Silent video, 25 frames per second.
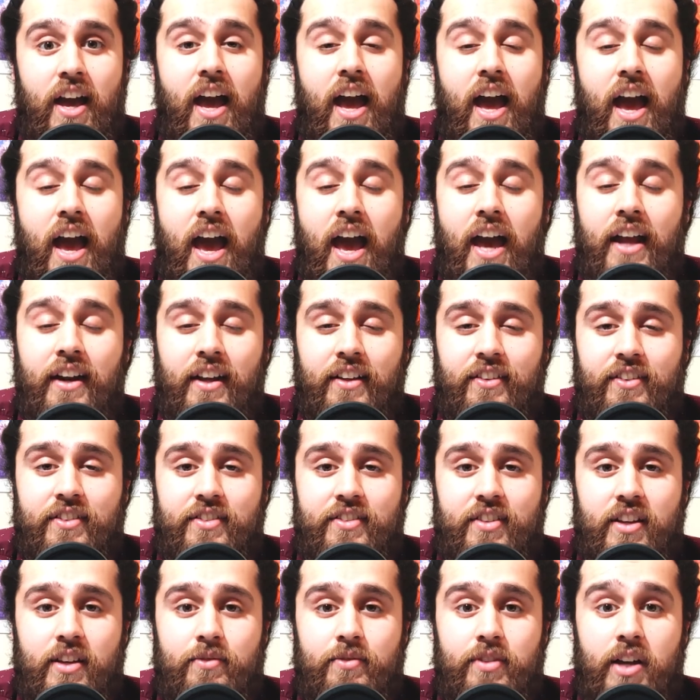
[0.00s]
and at the
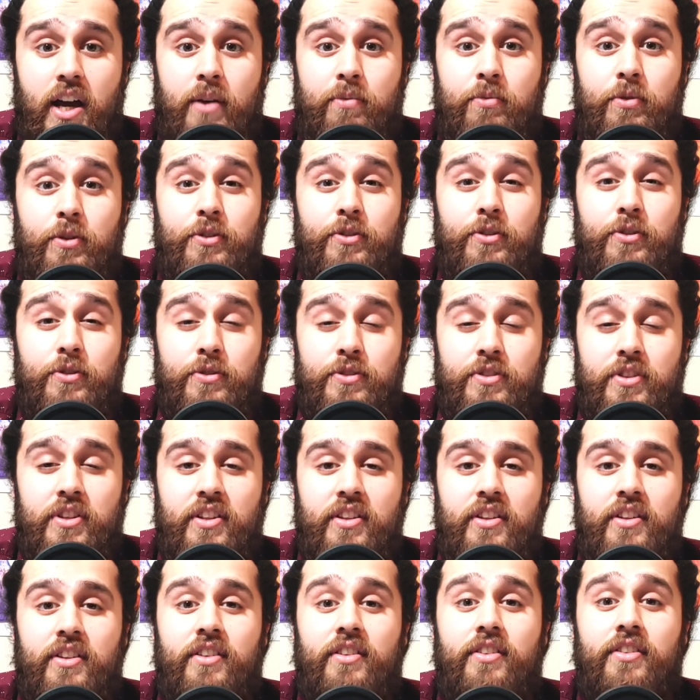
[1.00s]
same time
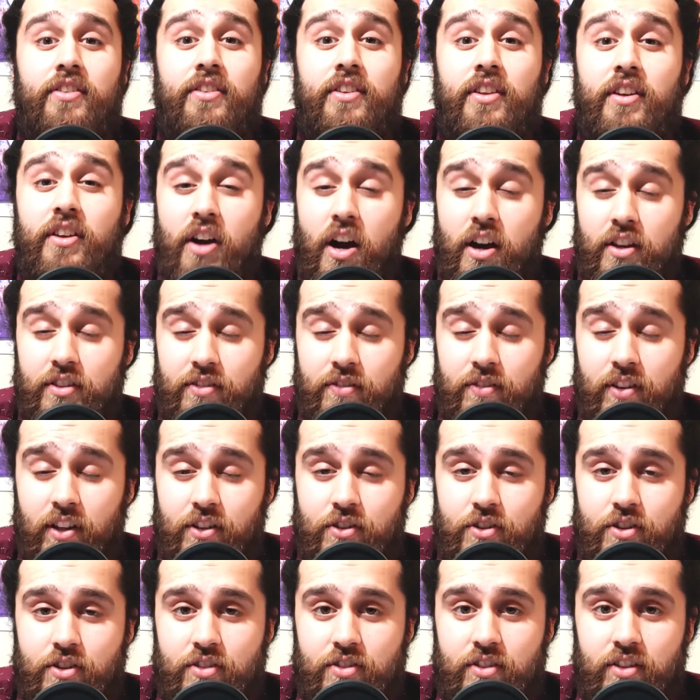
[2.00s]
reducing the cost of
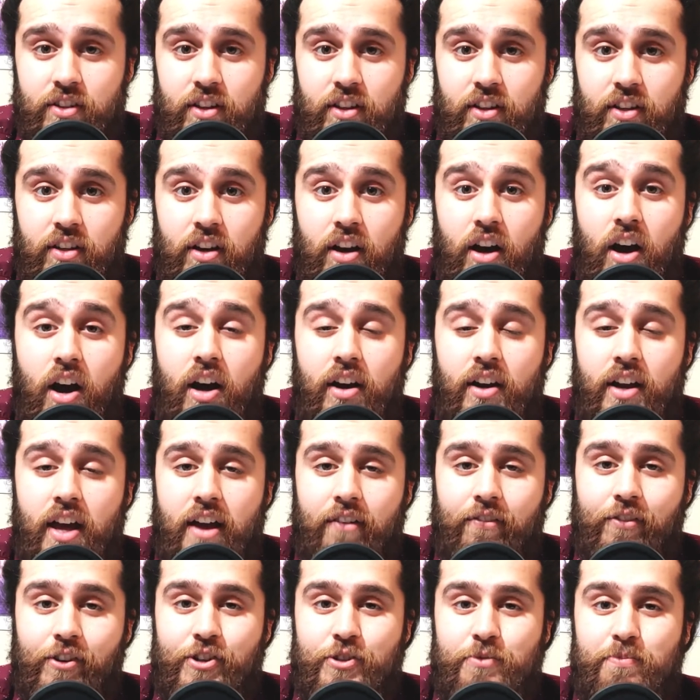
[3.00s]
electricity on
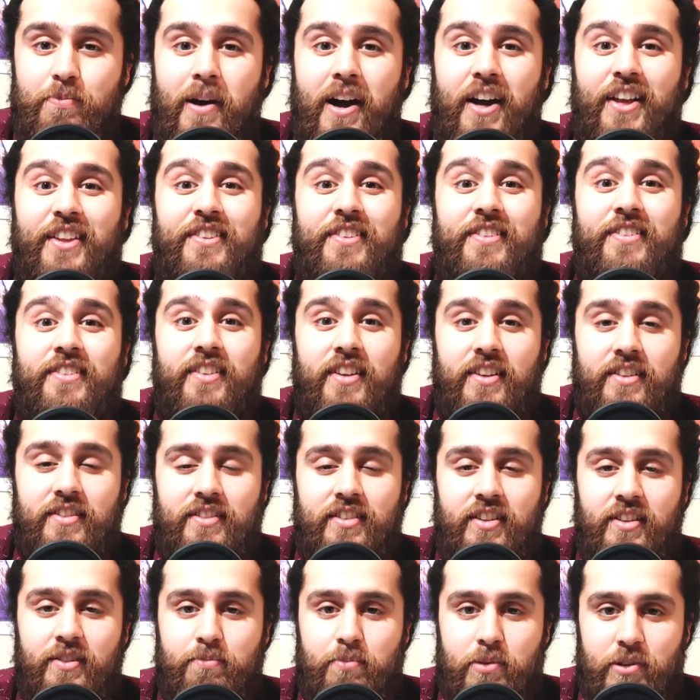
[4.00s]
average by
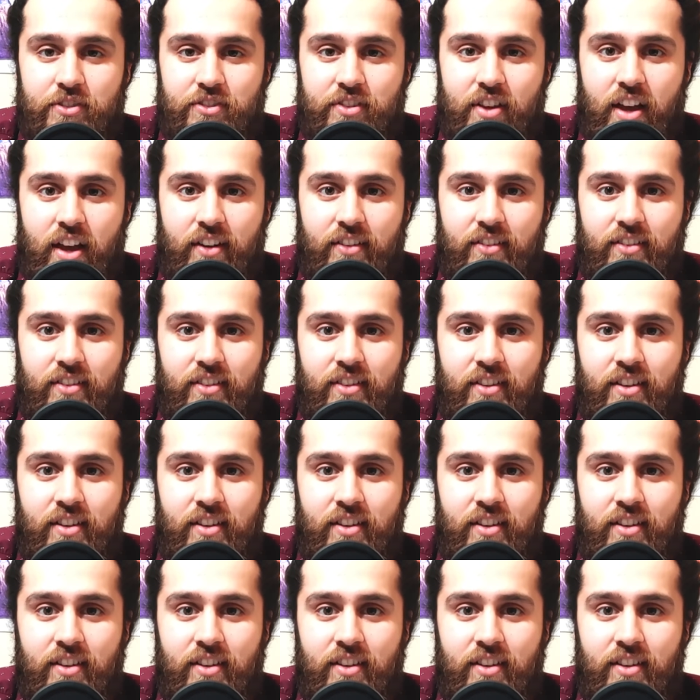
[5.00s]
16%.